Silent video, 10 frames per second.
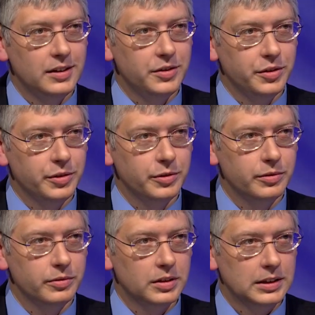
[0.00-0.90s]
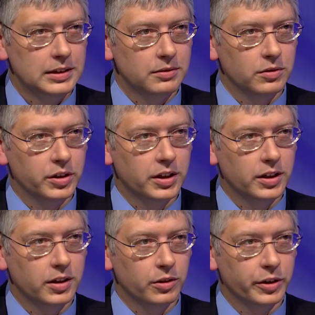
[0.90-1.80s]
to look at
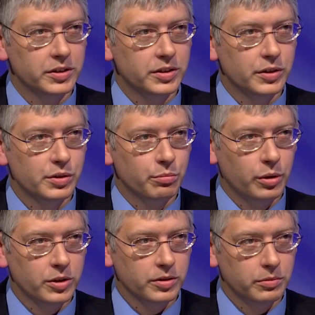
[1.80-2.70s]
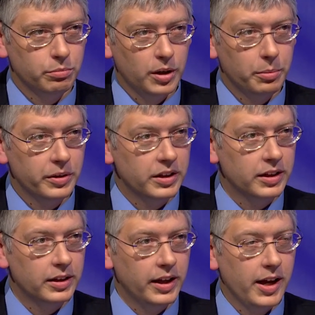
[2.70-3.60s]
it or consider some property
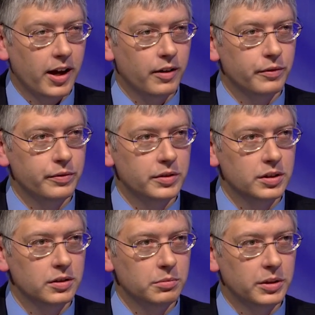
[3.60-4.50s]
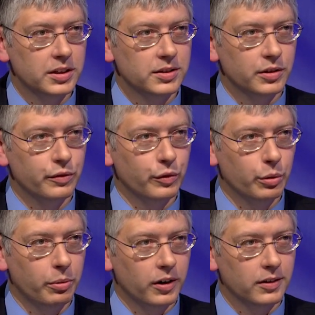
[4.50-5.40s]
that they have to be considered for
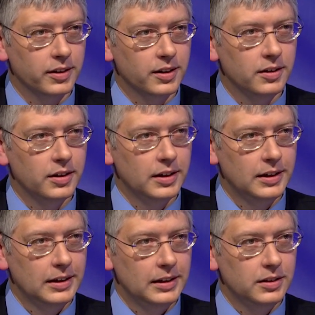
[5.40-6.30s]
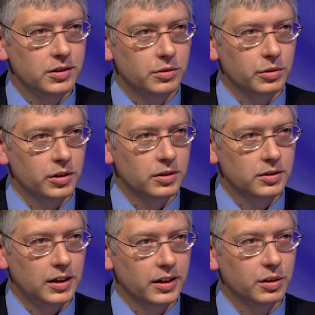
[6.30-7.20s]
parkland. So we're
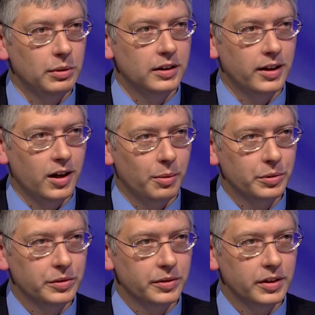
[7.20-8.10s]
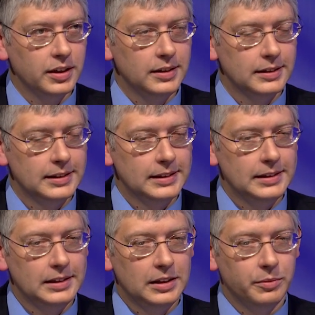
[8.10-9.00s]
talking about that opportunity.
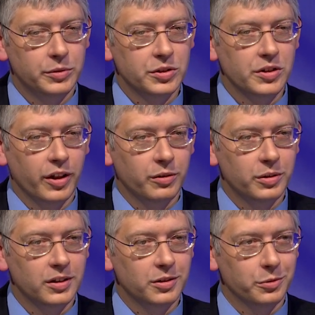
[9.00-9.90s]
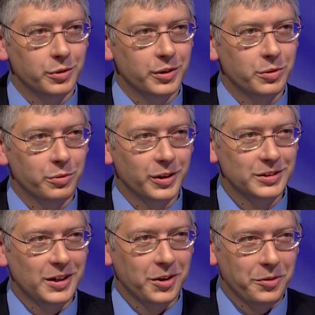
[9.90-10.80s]
There's another one that we're in the
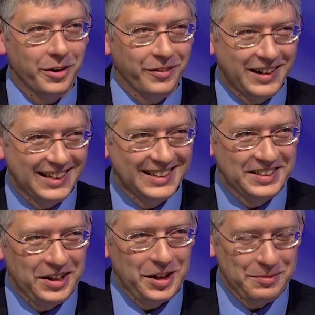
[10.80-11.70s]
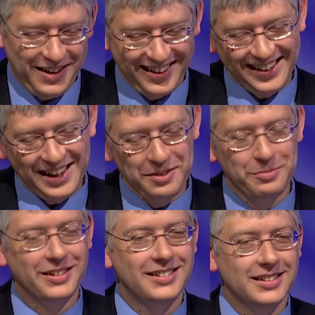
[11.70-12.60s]
works, not quite ready to talk about it
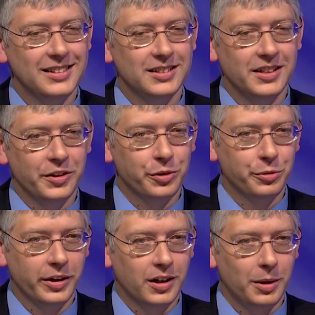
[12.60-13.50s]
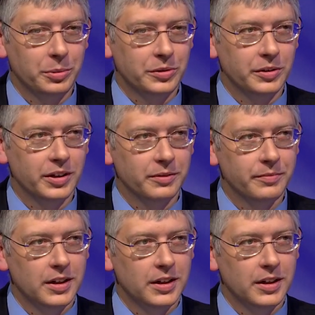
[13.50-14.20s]
yet, but another great opportunity.